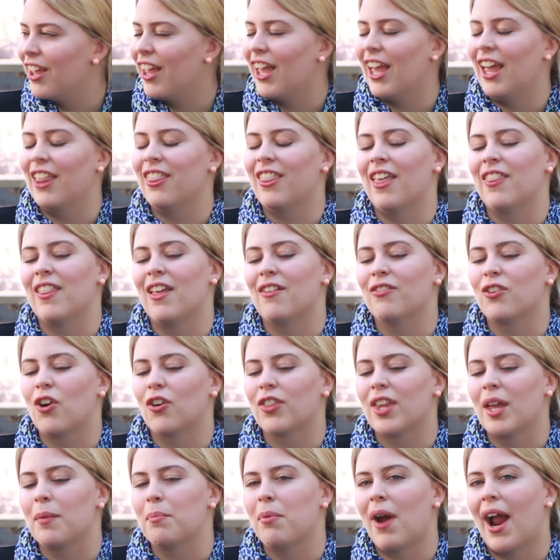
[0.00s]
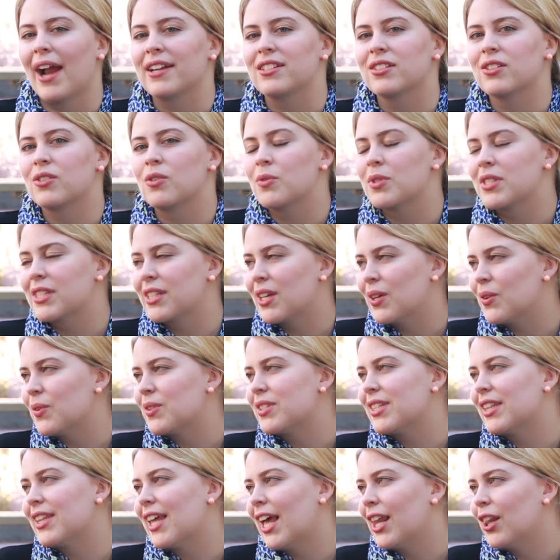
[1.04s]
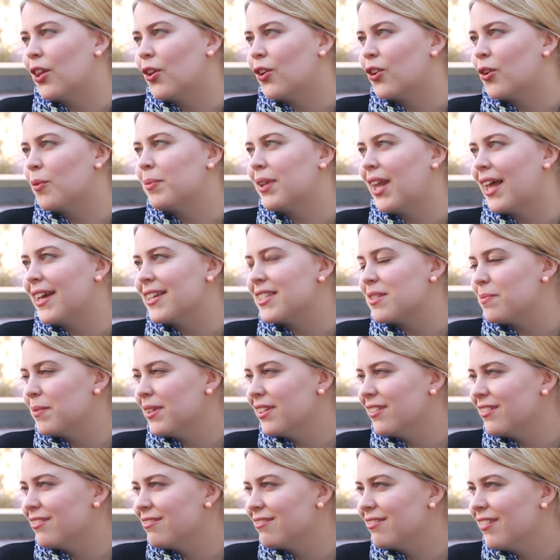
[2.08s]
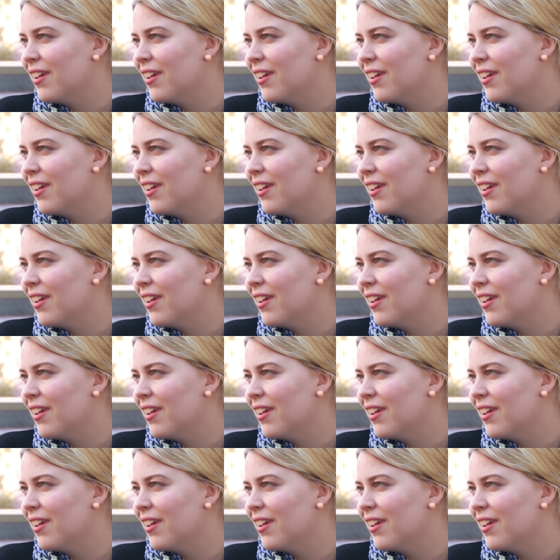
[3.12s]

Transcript: and then they've got their practical skills that they learn on placement,